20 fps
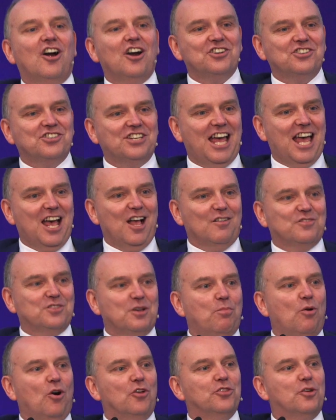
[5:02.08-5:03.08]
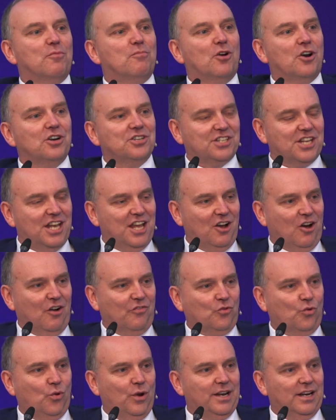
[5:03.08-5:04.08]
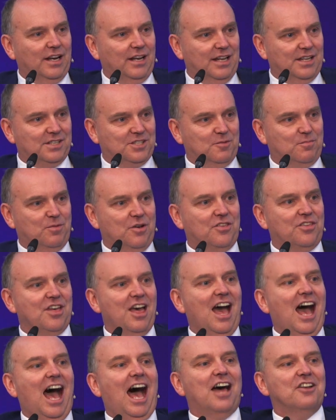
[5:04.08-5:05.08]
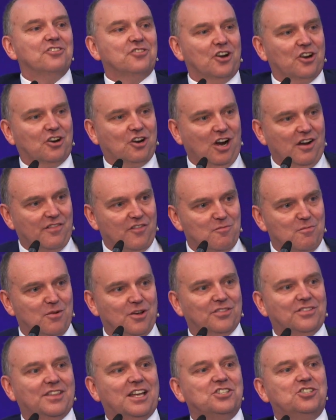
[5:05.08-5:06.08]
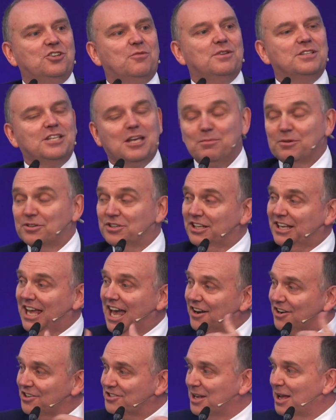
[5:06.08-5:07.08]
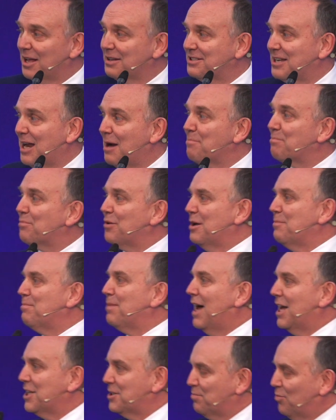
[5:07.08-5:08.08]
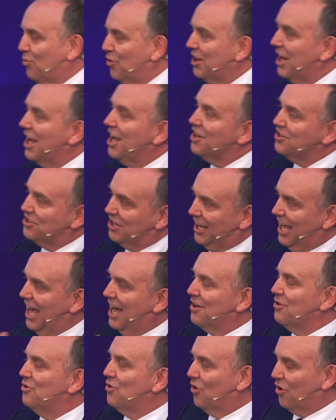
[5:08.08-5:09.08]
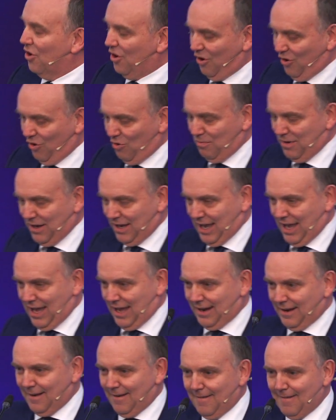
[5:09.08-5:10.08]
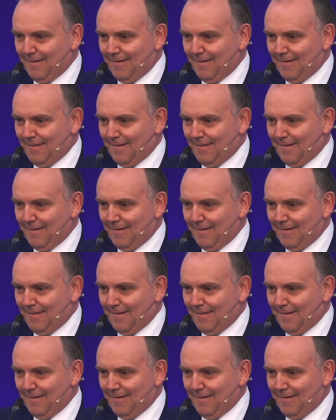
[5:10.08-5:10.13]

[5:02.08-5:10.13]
ourselves upon the mercy of Queen Elizabeth and her government, that she was able to get us a temporary passport to get Nora home again.